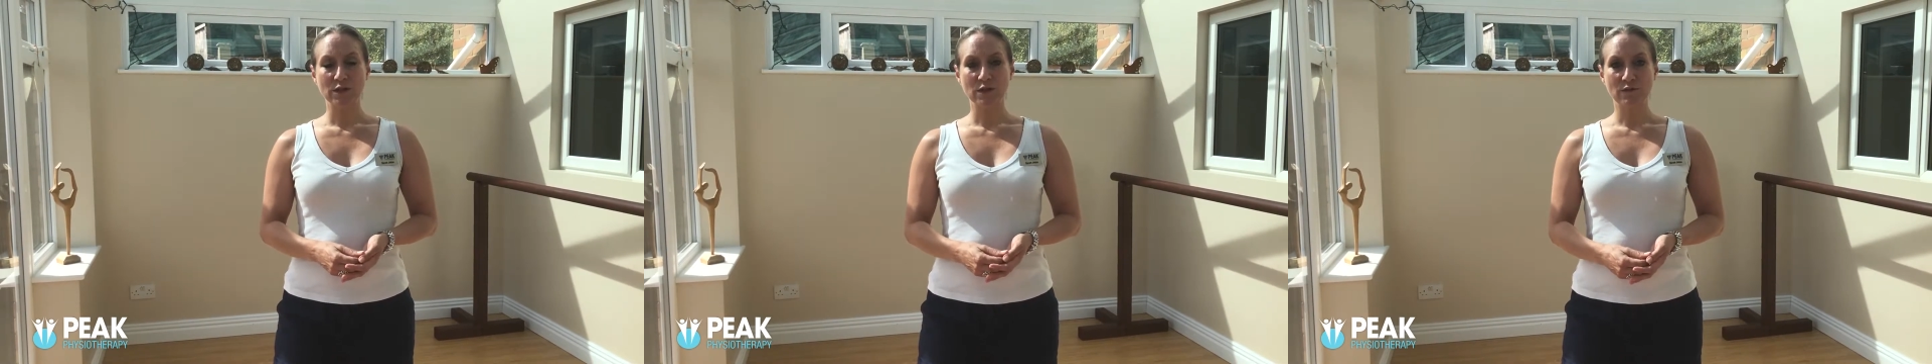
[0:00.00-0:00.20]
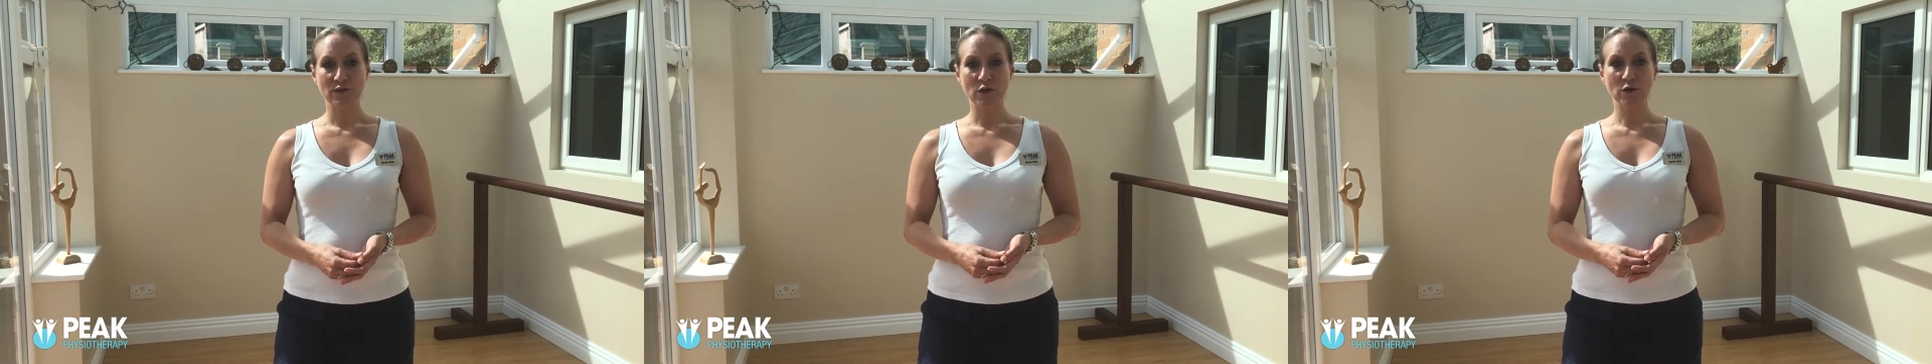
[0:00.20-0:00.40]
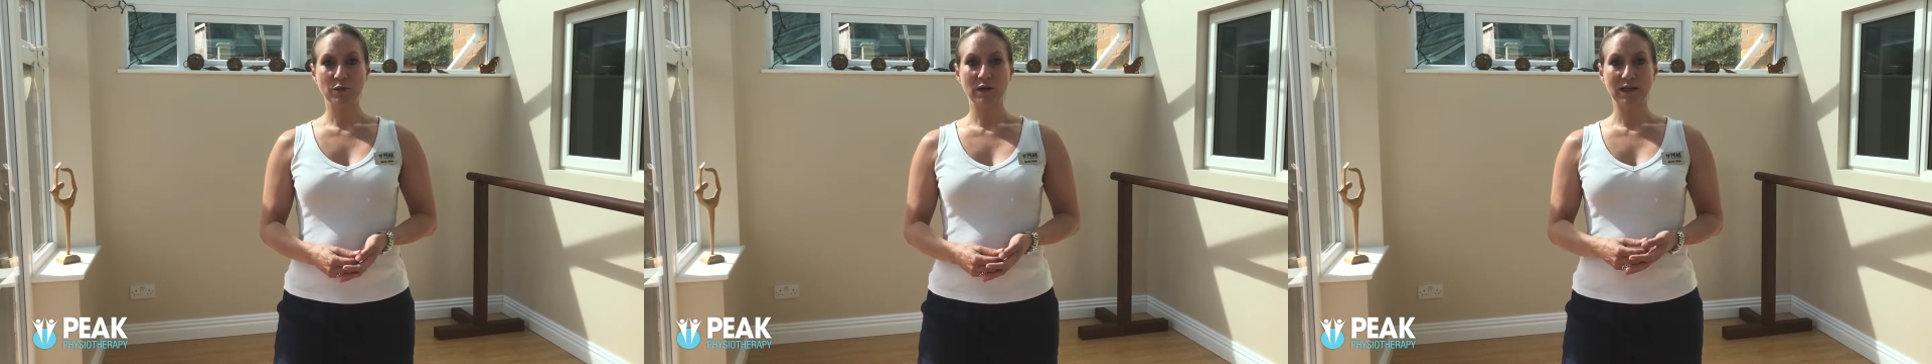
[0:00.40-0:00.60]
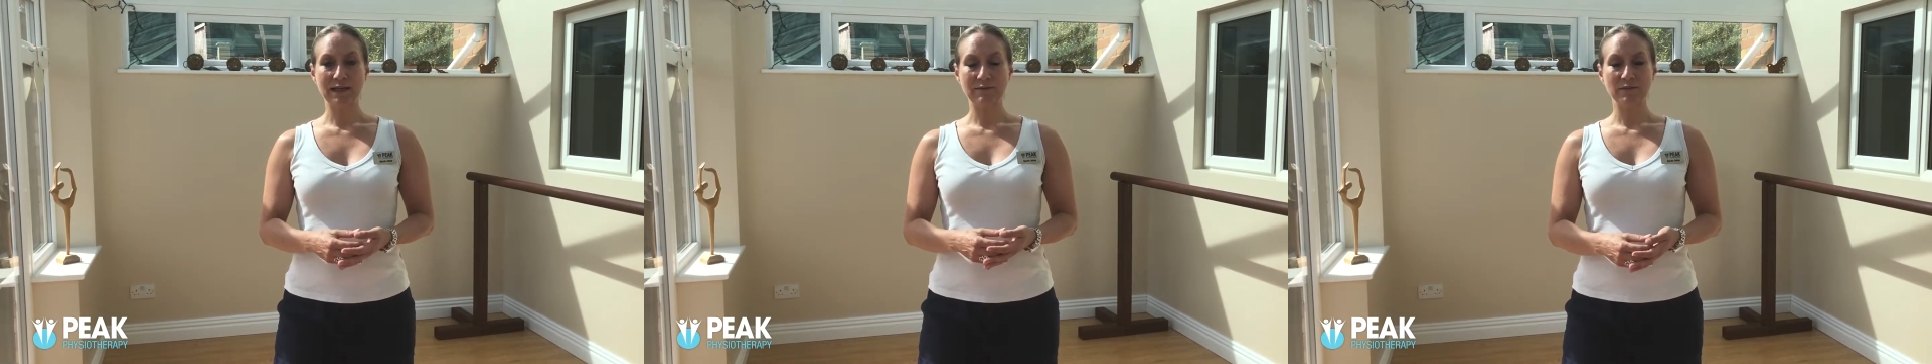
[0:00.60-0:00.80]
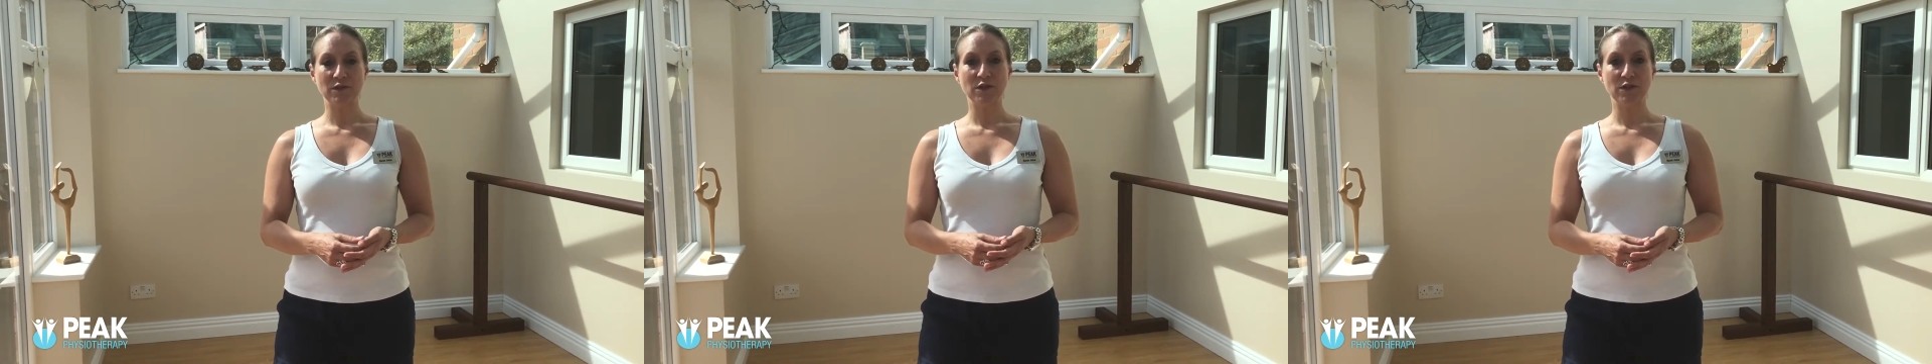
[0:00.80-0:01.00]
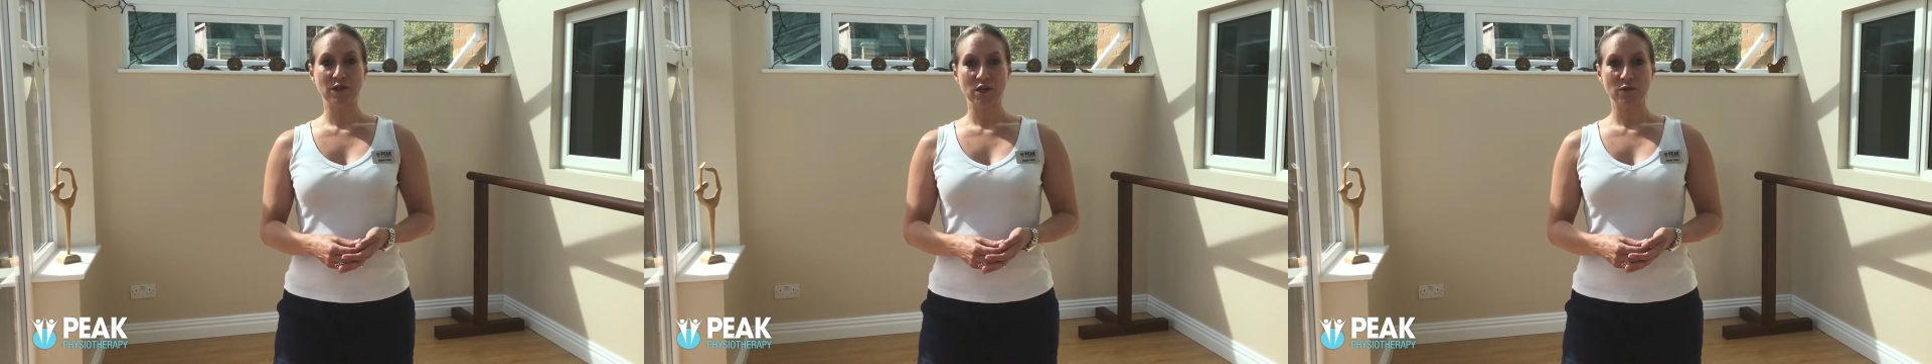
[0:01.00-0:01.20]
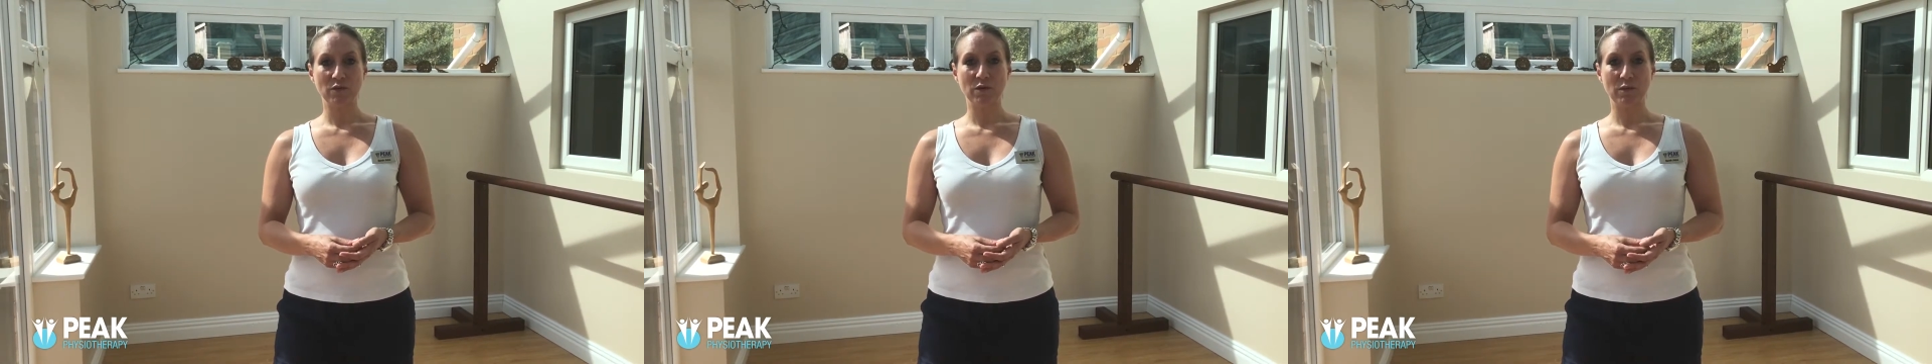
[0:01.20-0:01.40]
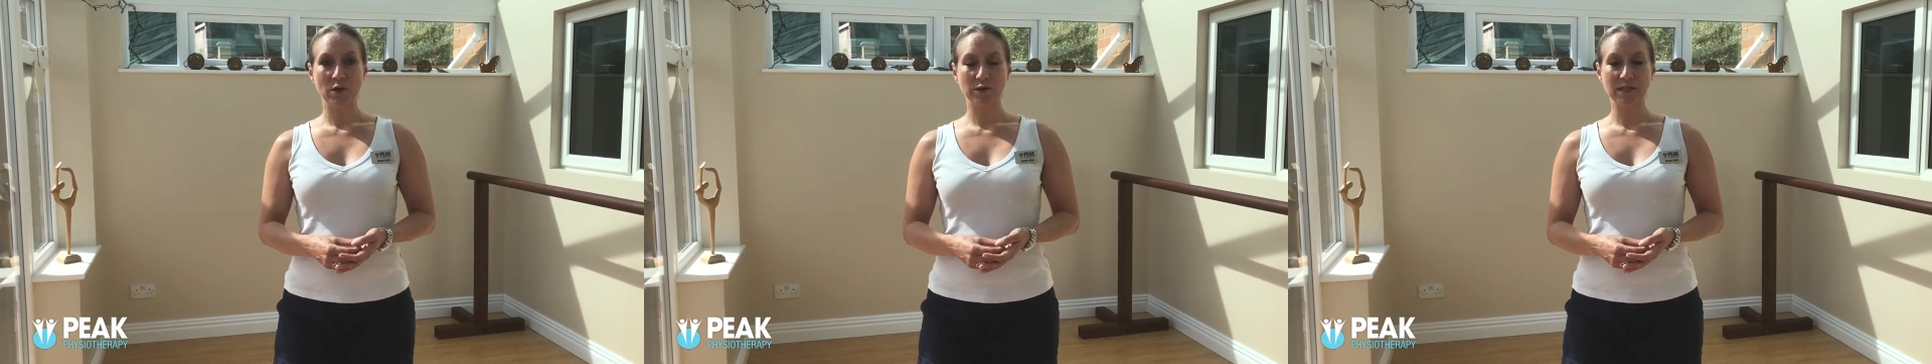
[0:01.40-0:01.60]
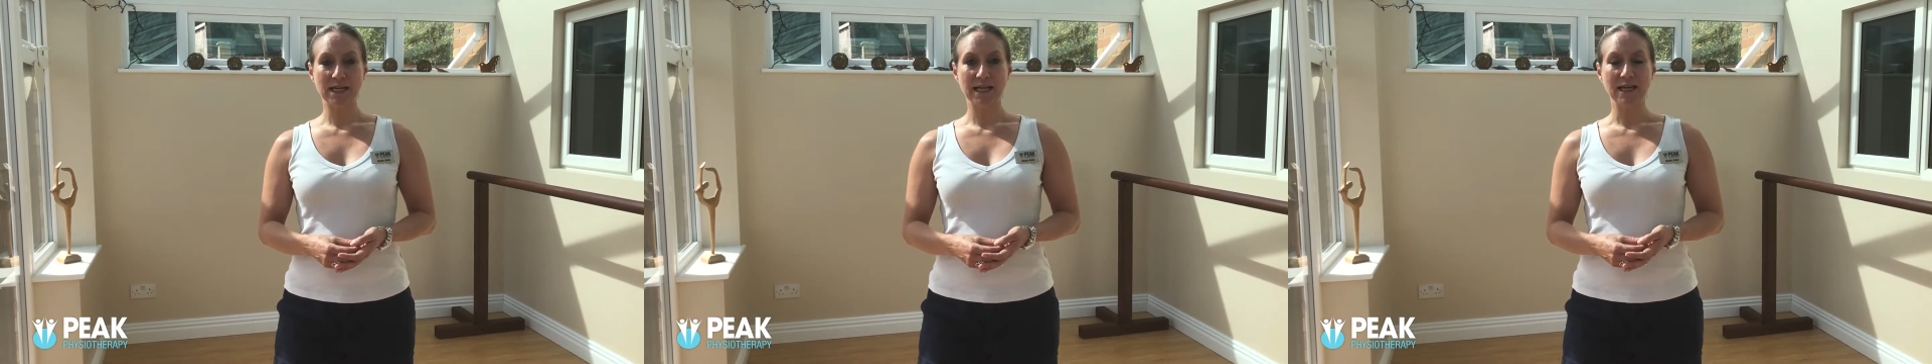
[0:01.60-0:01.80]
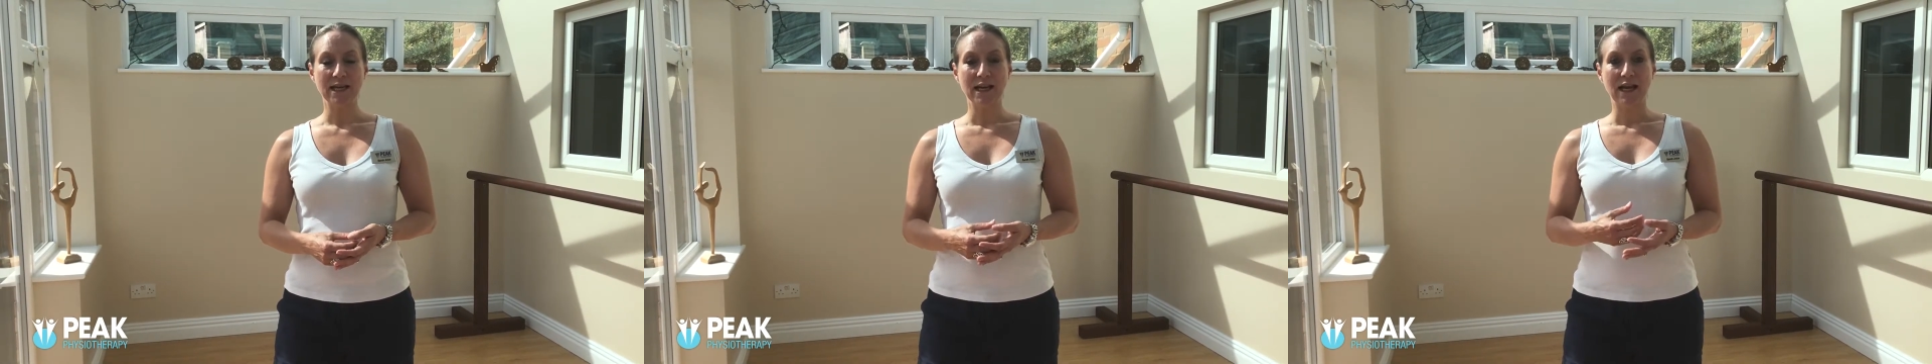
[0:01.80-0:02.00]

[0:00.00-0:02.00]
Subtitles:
of the upper limb to the upper body,